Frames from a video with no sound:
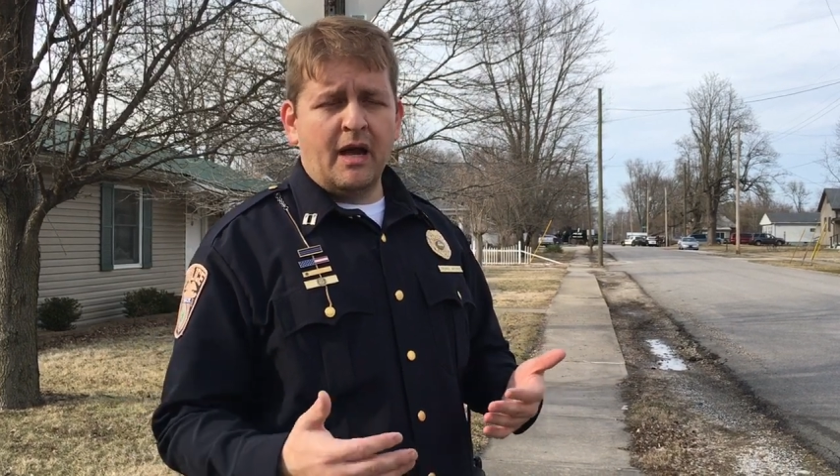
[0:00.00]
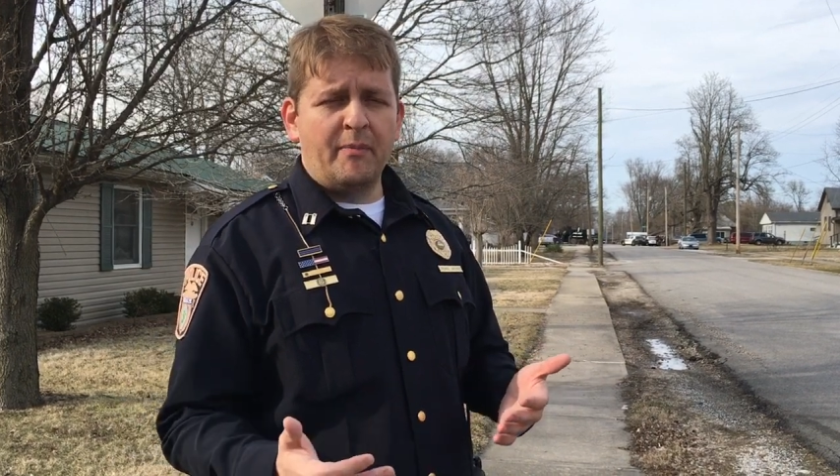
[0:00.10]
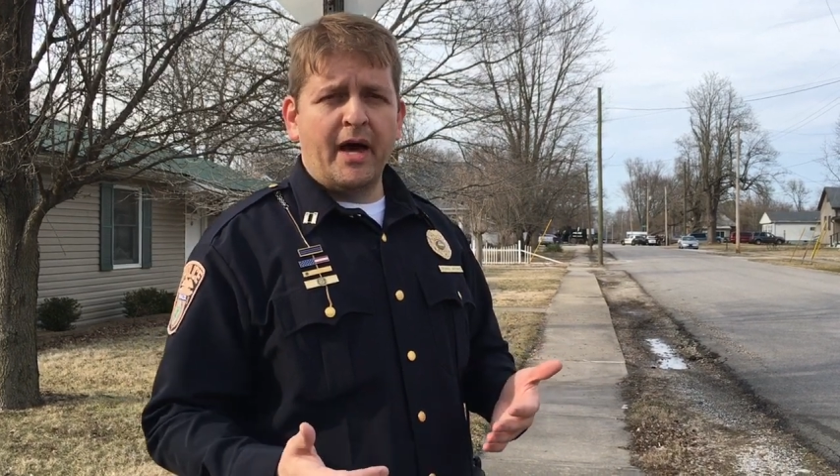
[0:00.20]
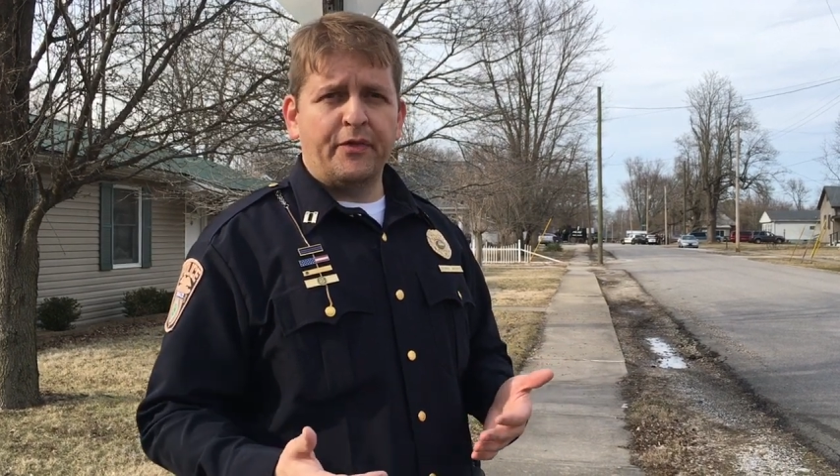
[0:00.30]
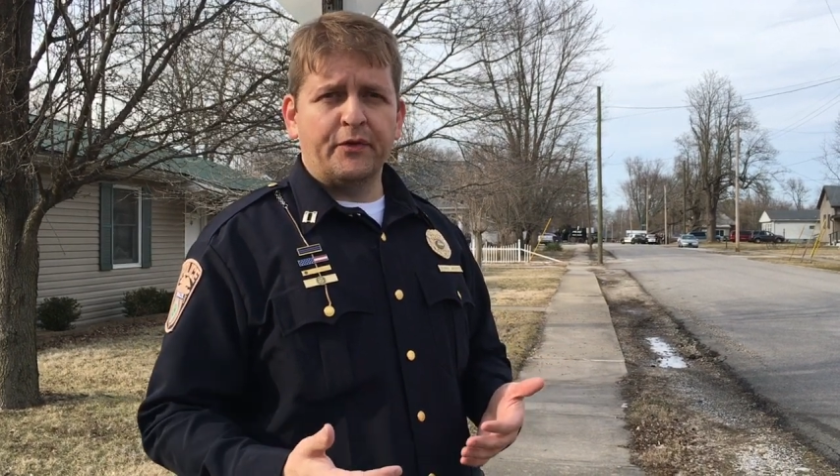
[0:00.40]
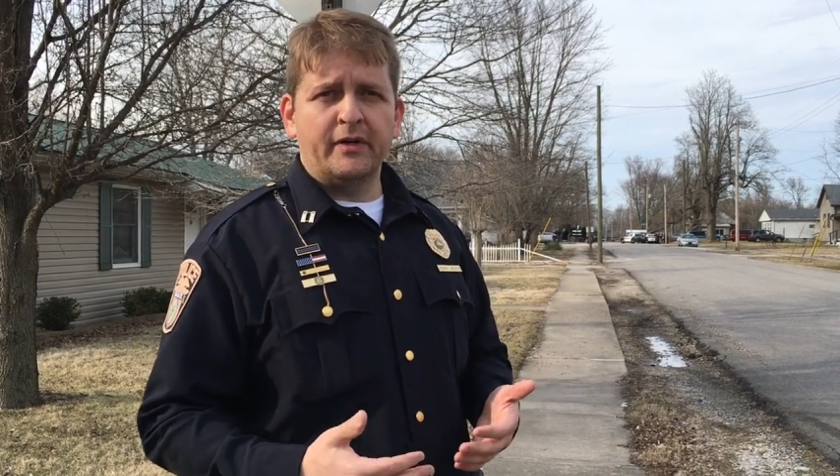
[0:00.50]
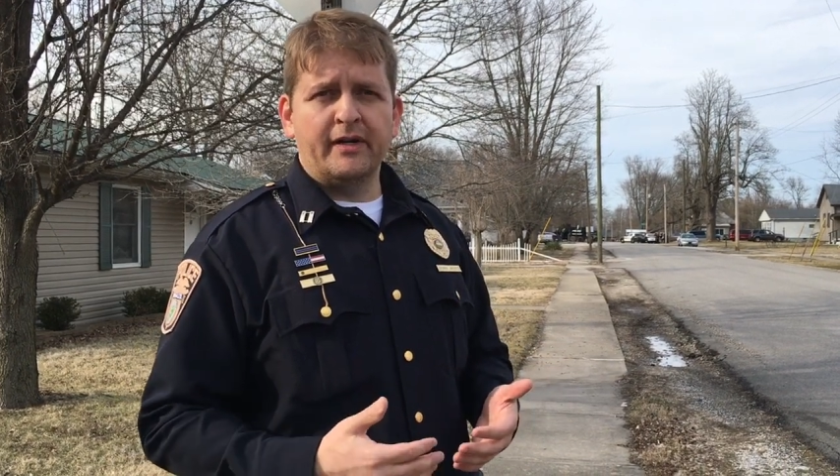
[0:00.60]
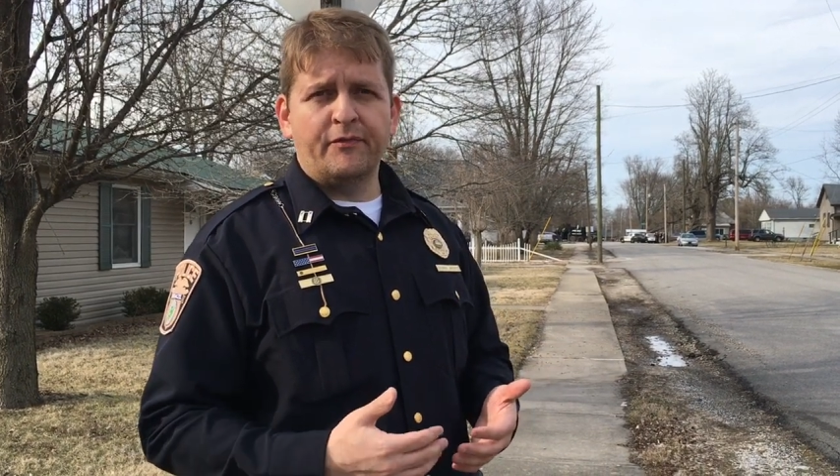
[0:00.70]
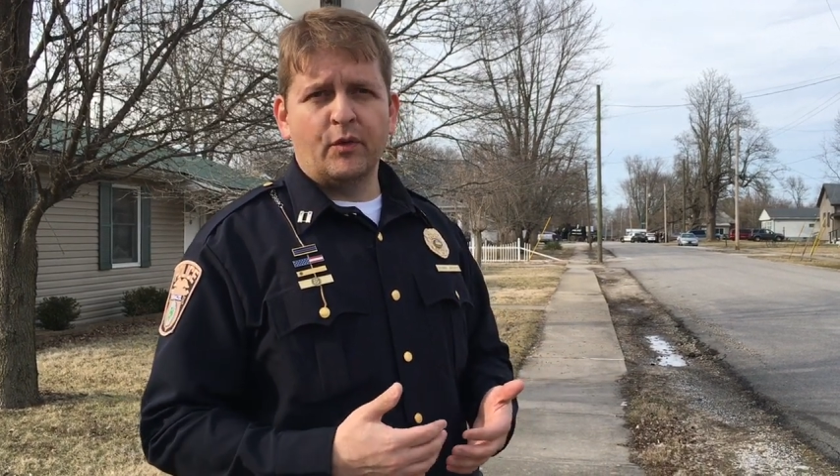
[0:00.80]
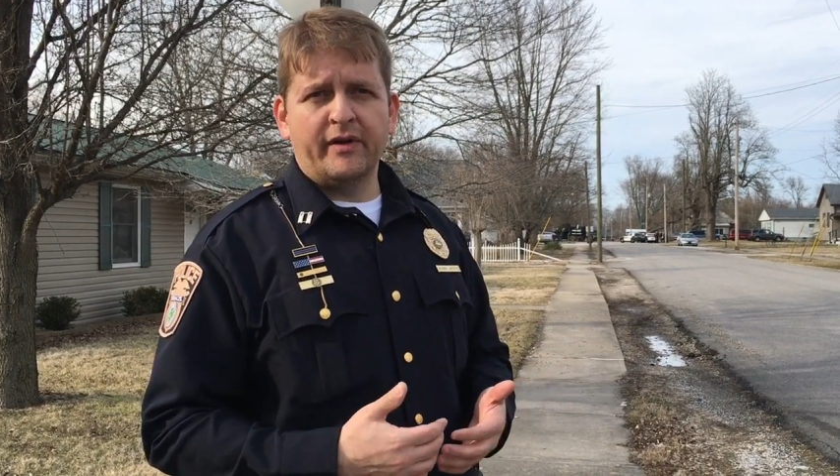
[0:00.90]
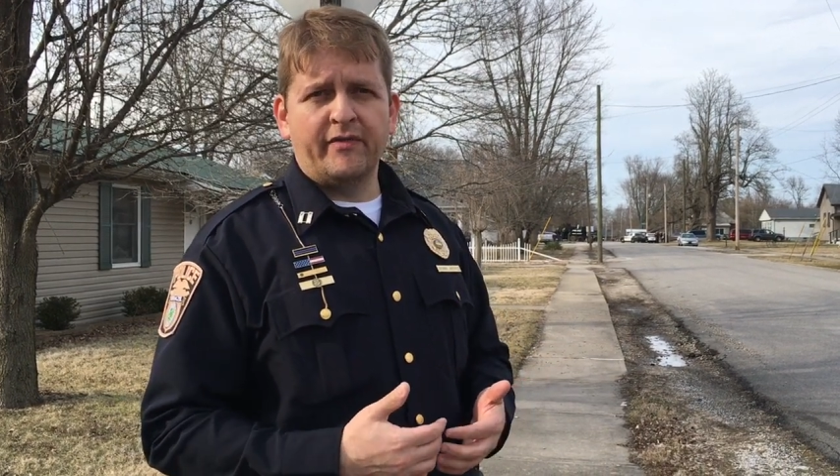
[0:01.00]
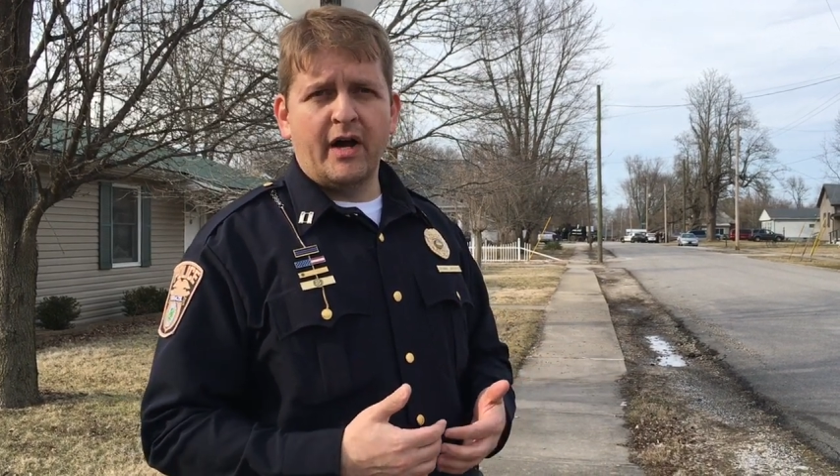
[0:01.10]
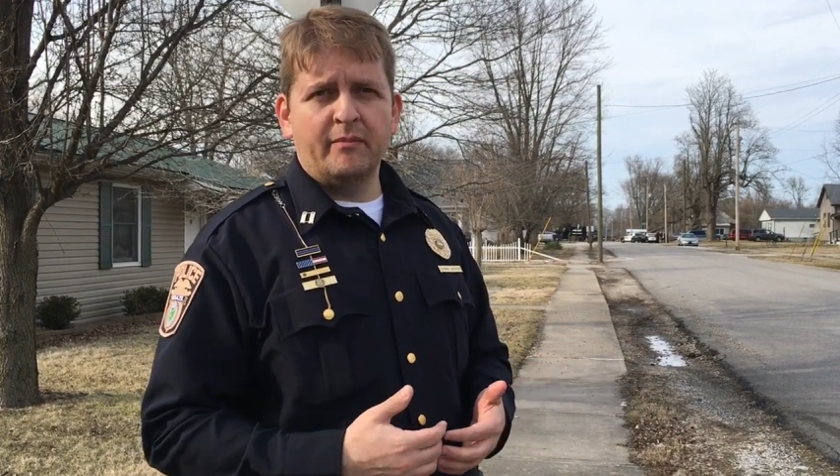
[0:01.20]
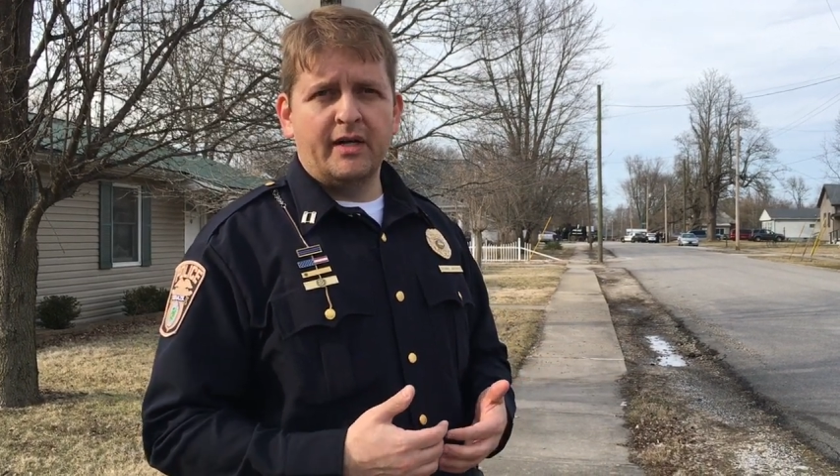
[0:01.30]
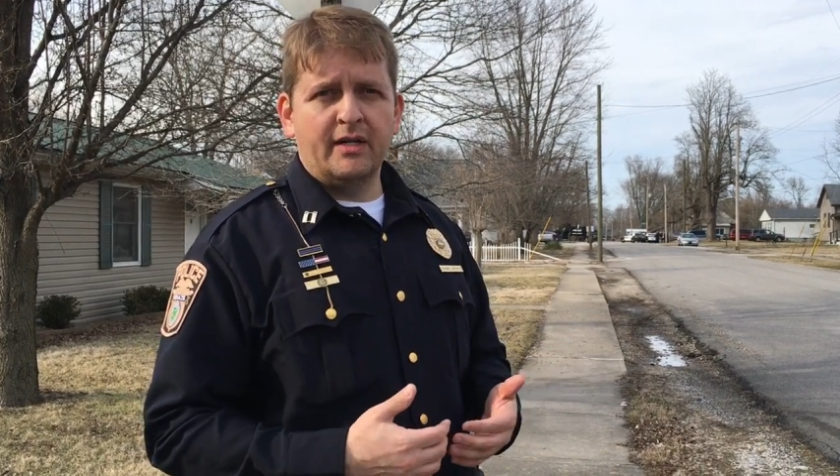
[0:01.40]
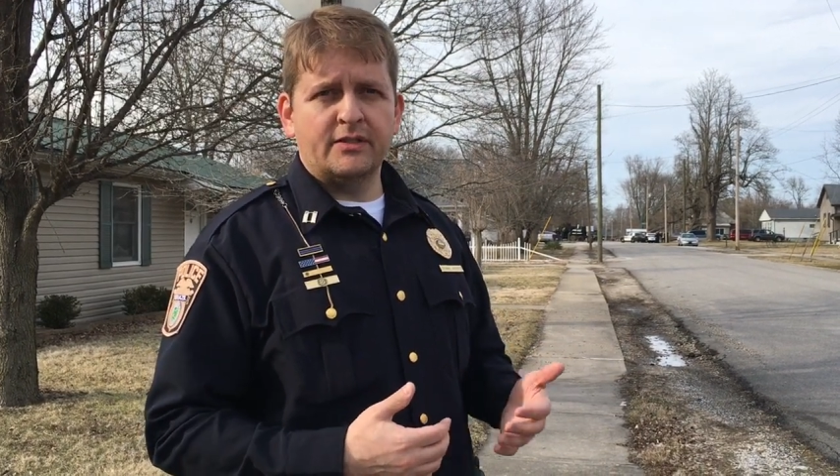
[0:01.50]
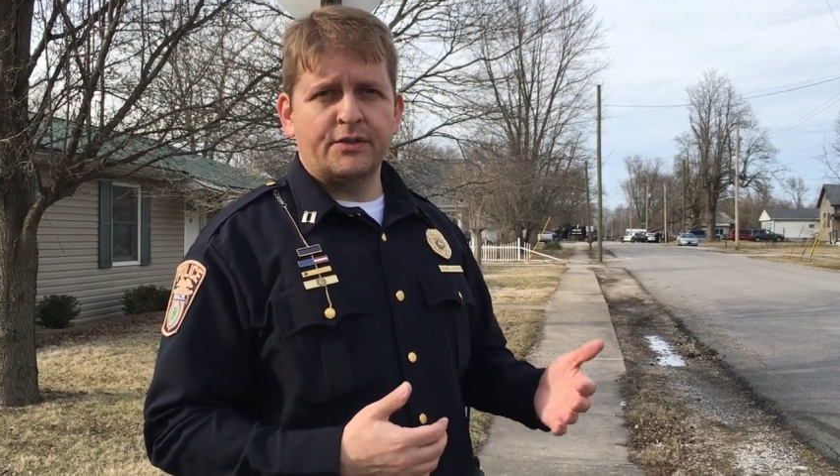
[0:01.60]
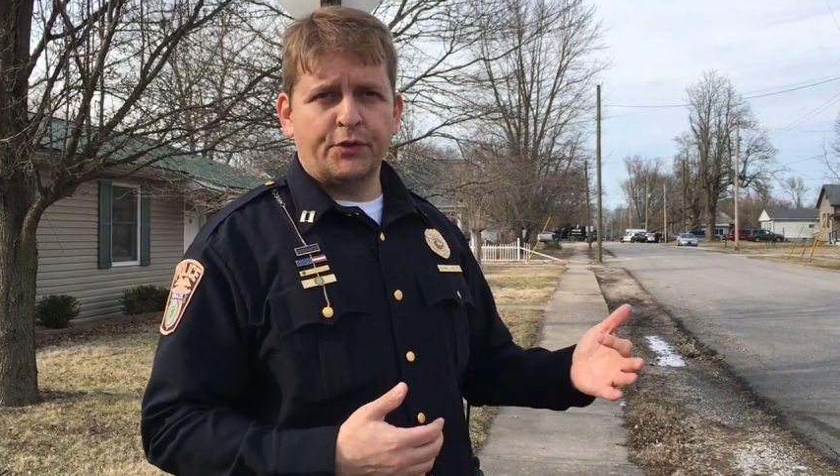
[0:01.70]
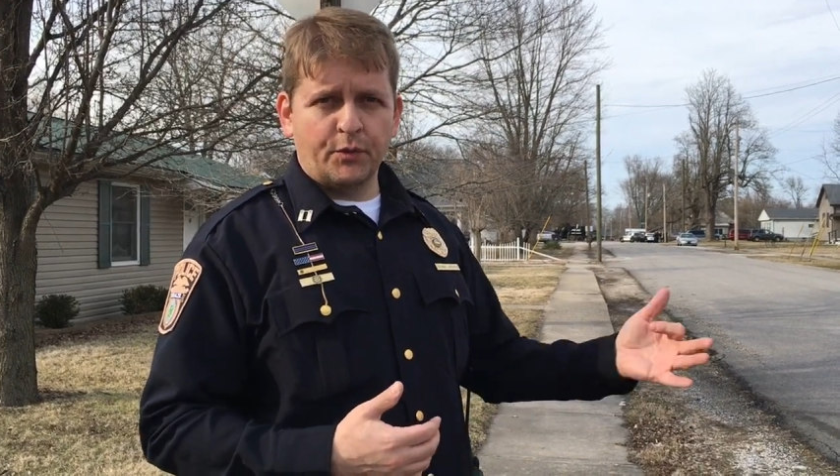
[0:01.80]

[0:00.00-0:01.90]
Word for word: about 30 to 45 minutes,